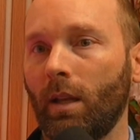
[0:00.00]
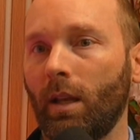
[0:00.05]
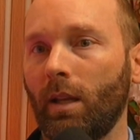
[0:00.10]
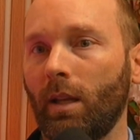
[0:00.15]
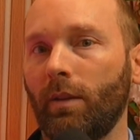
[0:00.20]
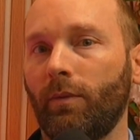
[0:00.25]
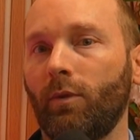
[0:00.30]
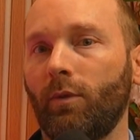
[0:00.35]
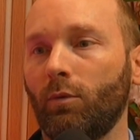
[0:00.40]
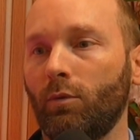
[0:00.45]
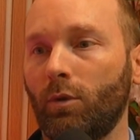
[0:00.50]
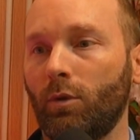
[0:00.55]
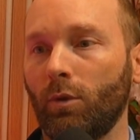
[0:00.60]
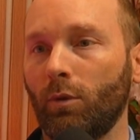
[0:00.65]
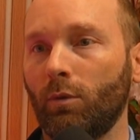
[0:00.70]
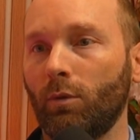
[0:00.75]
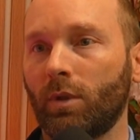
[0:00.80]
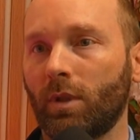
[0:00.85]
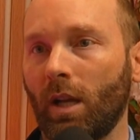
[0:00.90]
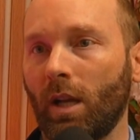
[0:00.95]
if you do
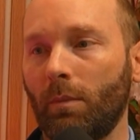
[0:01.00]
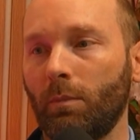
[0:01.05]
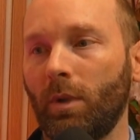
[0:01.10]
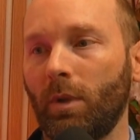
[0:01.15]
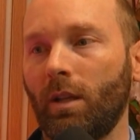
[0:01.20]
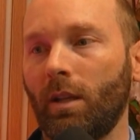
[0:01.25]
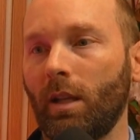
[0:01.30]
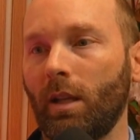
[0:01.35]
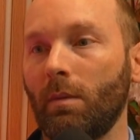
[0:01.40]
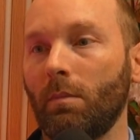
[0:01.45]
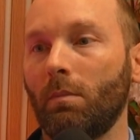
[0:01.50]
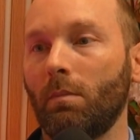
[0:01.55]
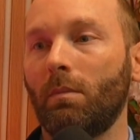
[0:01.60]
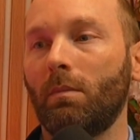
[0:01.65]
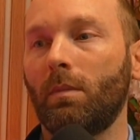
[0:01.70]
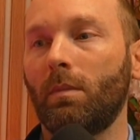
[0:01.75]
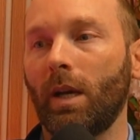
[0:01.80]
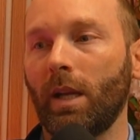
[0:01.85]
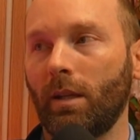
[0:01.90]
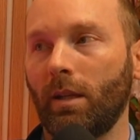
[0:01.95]
stop me, it
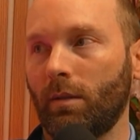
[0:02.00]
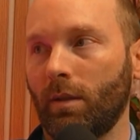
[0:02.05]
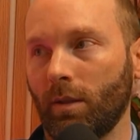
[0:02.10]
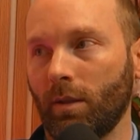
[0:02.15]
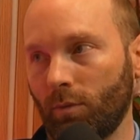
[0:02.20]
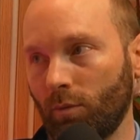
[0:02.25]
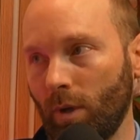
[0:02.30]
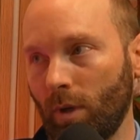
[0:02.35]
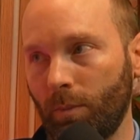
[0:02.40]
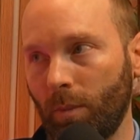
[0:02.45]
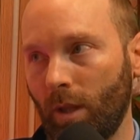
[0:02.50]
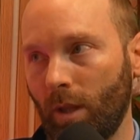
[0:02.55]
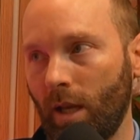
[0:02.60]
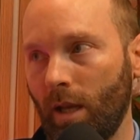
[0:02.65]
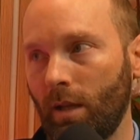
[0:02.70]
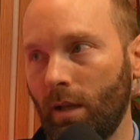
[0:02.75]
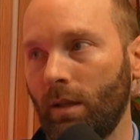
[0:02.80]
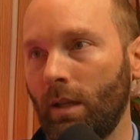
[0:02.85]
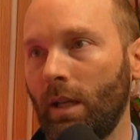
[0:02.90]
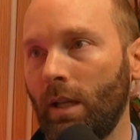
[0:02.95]
might disrupt
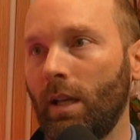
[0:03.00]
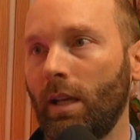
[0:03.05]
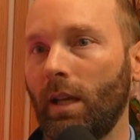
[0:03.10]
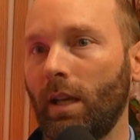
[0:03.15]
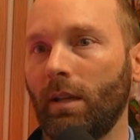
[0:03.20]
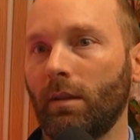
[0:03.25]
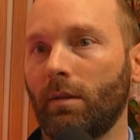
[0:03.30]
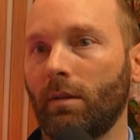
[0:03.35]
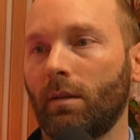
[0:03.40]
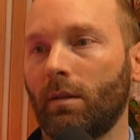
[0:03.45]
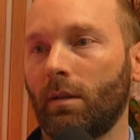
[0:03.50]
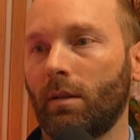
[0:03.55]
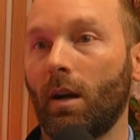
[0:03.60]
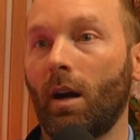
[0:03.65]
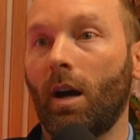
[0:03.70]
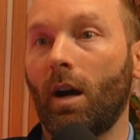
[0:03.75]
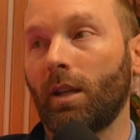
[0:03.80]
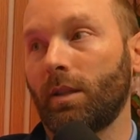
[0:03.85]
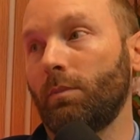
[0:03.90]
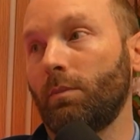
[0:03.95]
that and
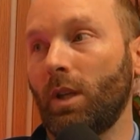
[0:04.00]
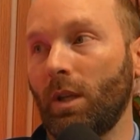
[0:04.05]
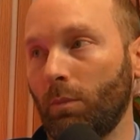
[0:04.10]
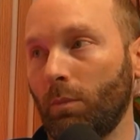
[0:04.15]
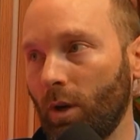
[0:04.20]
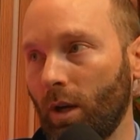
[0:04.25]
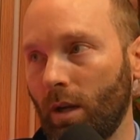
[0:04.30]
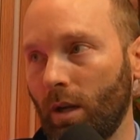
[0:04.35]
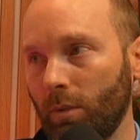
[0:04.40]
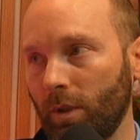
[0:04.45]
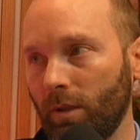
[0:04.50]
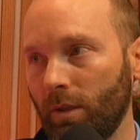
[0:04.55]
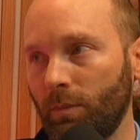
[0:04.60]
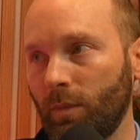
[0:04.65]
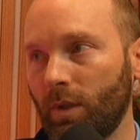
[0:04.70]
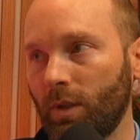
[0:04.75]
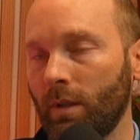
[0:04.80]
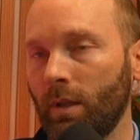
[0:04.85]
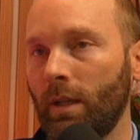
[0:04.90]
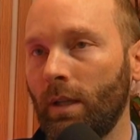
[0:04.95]
cause me
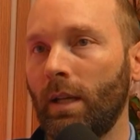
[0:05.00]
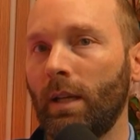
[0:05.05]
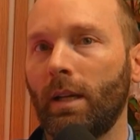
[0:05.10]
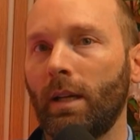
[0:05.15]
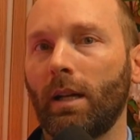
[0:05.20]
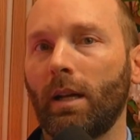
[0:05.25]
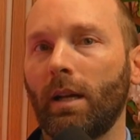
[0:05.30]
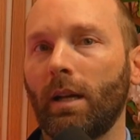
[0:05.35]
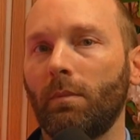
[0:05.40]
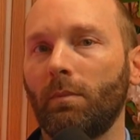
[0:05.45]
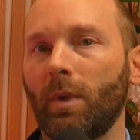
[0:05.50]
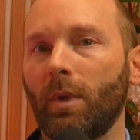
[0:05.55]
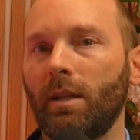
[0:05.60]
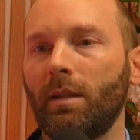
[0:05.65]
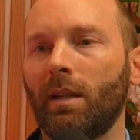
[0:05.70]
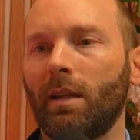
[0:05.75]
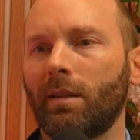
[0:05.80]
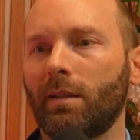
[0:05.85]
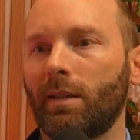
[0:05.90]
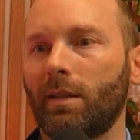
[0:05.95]
problems. And
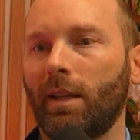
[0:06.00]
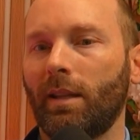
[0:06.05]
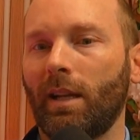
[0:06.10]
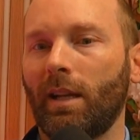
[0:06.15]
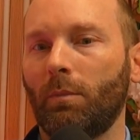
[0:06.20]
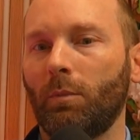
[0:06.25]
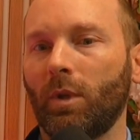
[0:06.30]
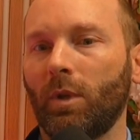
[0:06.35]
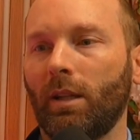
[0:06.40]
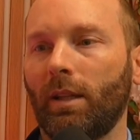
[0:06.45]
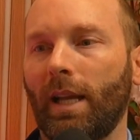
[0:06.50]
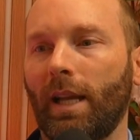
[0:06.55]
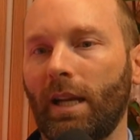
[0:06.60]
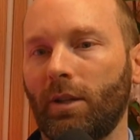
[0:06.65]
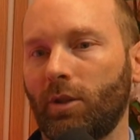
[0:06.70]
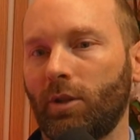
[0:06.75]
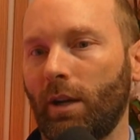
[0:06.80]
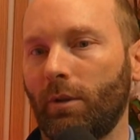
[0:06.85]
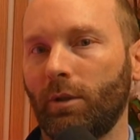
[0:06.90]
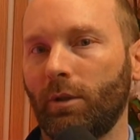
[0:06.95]
not to say that I'm going to
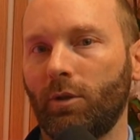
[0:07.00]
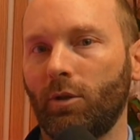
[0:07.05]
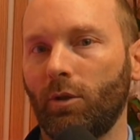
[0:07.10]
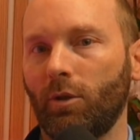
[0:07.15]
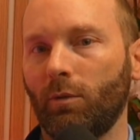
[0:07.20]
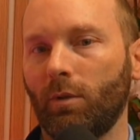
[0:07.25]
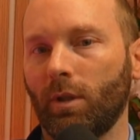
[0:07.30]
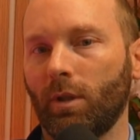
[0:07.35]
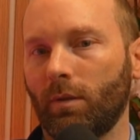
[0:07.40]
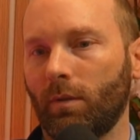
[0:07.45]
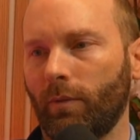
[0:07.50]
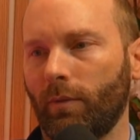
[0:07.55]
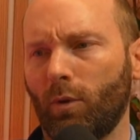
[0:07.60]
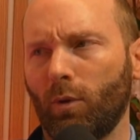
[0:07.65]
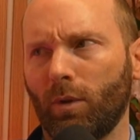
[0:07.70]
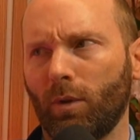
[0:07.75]
lash out at you, because of course